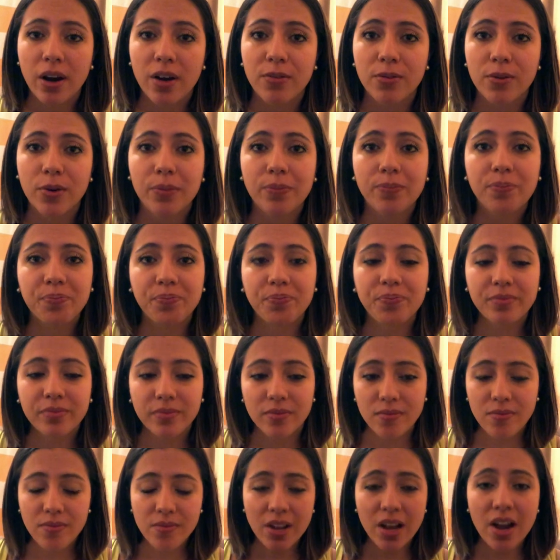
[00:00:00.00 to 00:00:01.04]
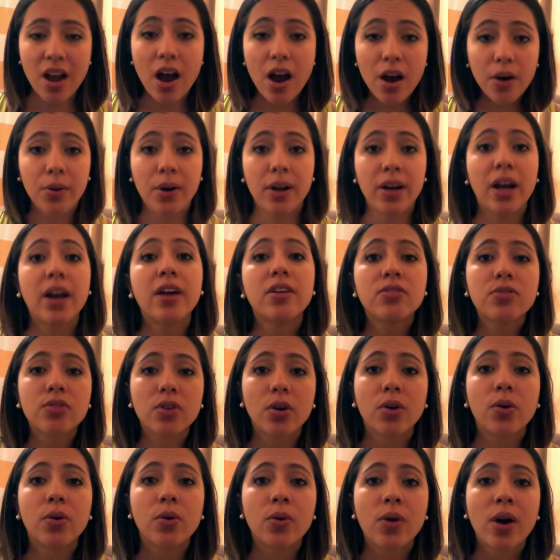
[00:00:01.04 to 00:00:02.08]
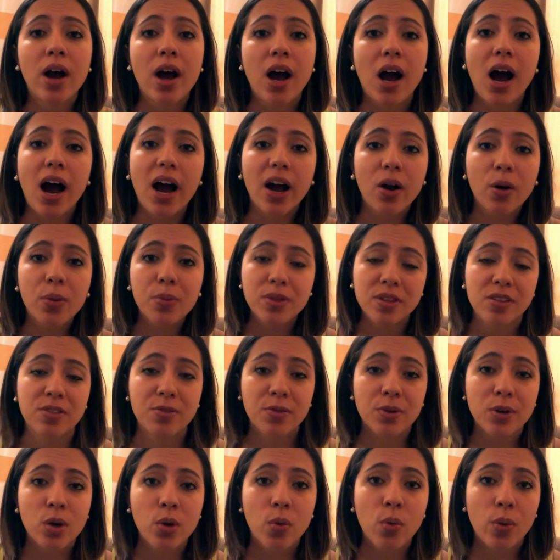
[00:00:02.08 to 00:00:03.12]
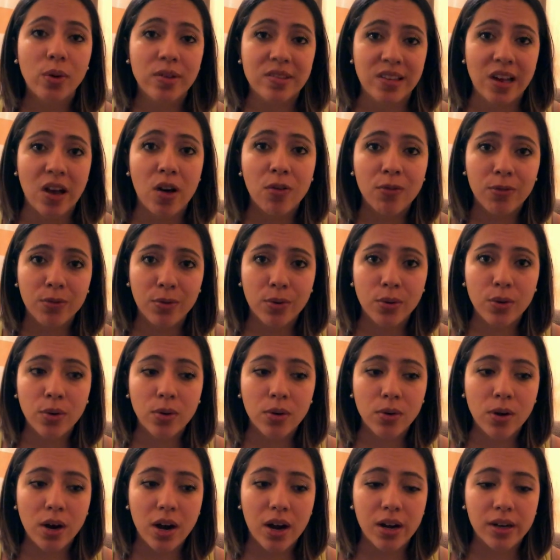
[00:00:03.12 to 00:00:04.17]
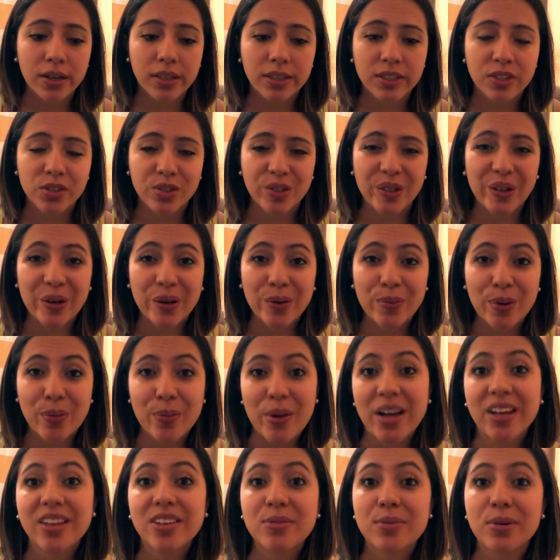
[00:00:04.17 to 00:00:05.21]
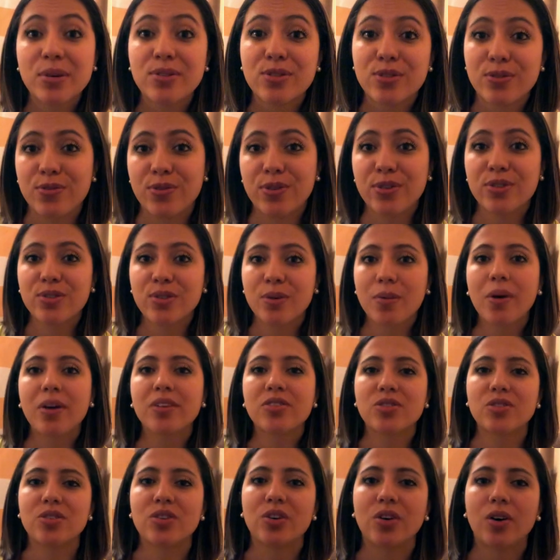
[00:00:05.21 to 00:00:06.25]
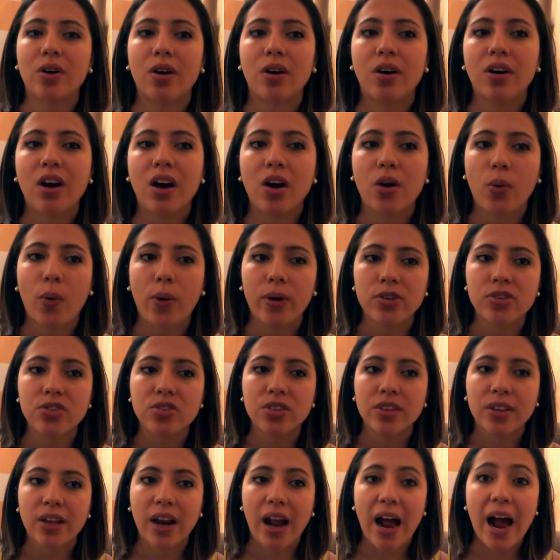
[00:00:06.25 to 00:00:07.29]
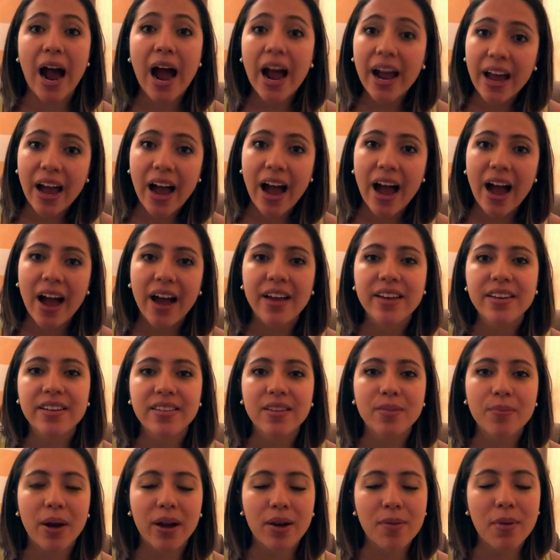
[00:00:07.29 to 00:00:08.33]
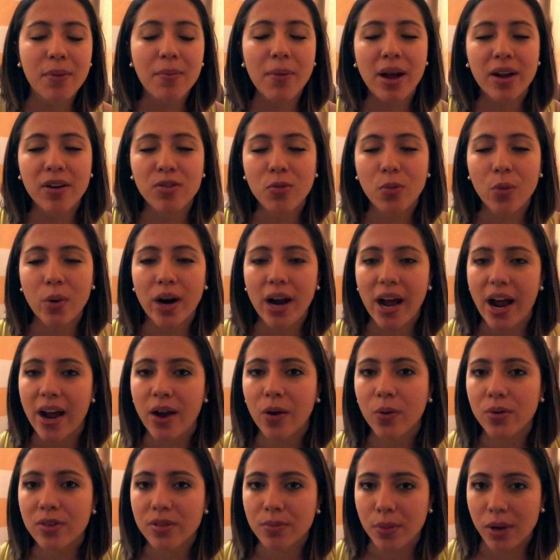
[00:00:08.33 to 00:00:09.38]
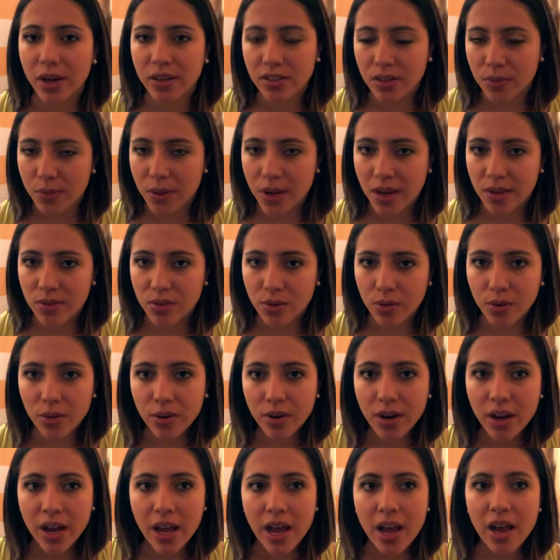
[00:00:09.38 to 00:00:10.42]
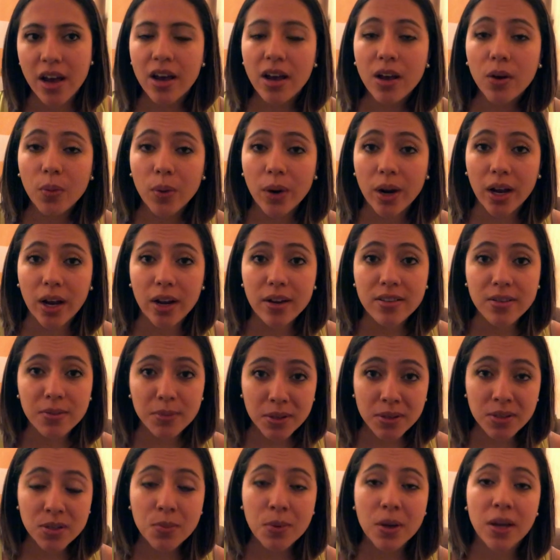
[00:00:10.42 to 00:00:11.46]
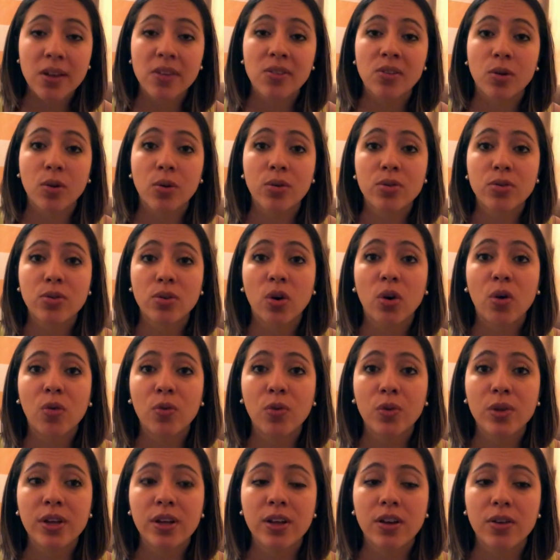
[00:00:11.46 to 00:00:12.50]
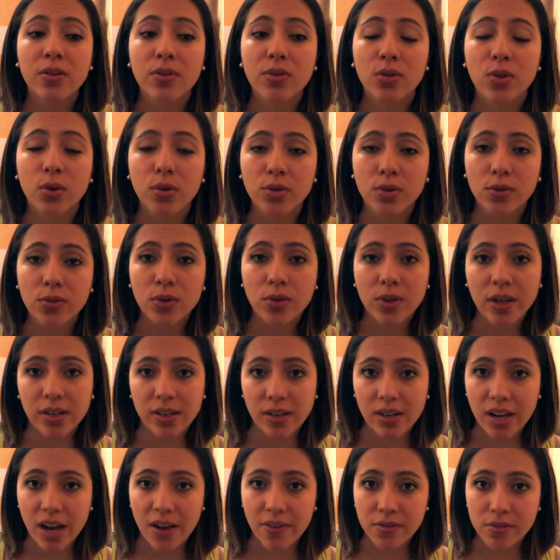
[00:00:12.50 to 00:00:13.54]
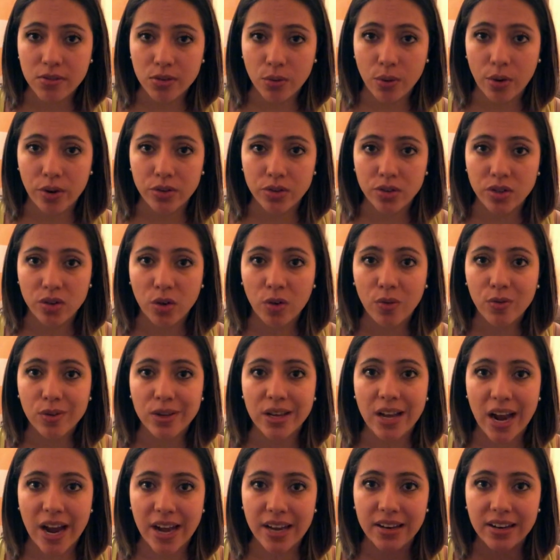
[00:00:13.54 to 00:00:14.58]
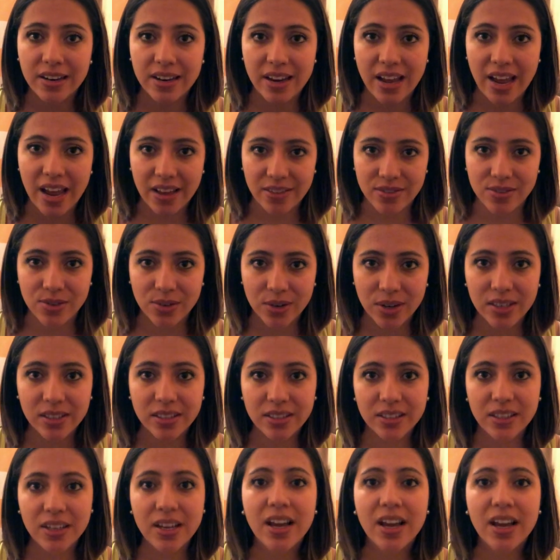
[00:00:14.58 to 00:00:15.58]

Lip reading: careful. All right, guys, so I hope this video was helpful. Just talking about my experience first semester, a question that I had in the back of my mind when I was applying to PA school and when I got accepted into PA school. So hopefully those of you that did have this question, hopefully I did answer it.